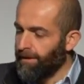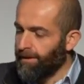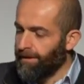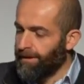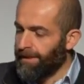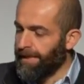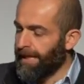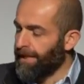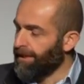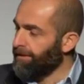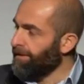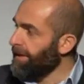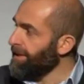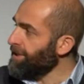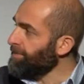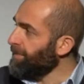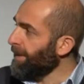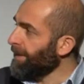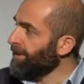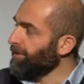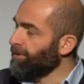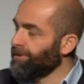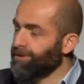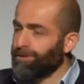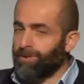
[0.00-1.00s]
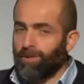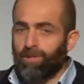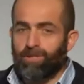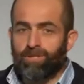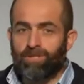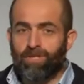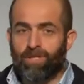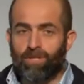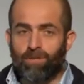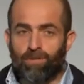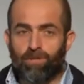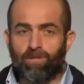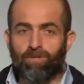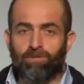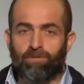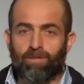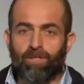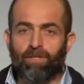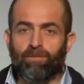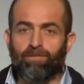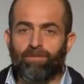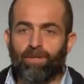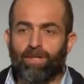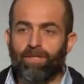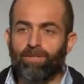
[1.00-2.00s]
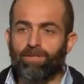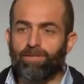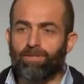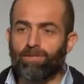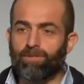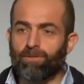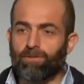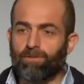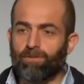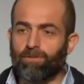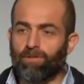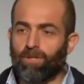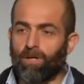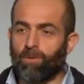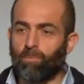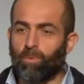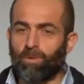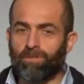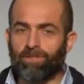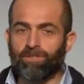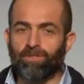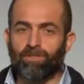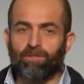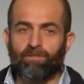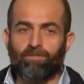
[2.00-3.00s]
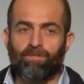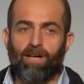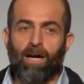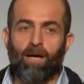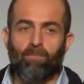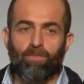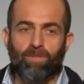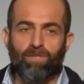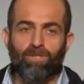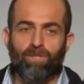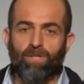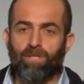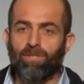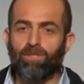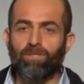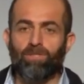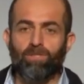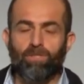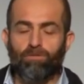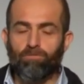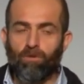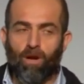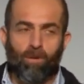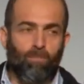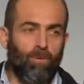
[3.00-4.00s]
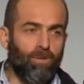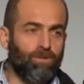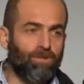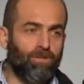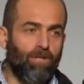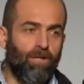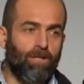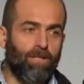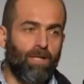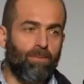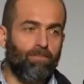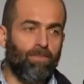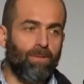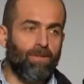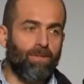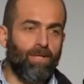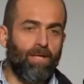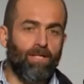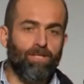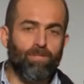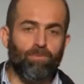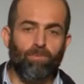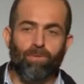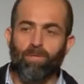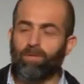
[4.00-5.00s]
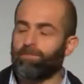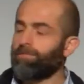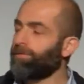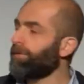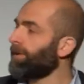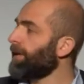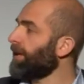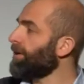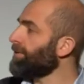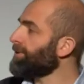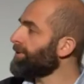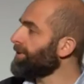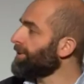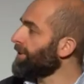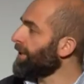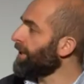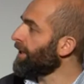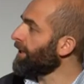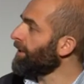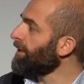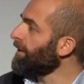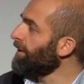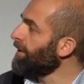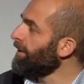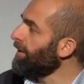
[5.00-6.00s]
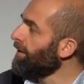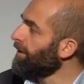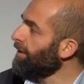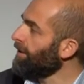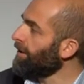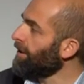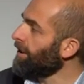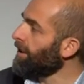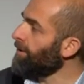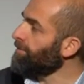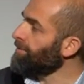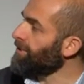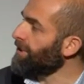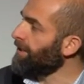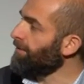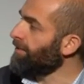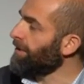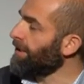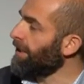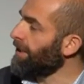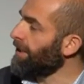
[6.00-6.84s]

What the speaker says: The other aspect also is the user interface. So what does the farmer see? So this robot's going up and down 24 hours a day, 7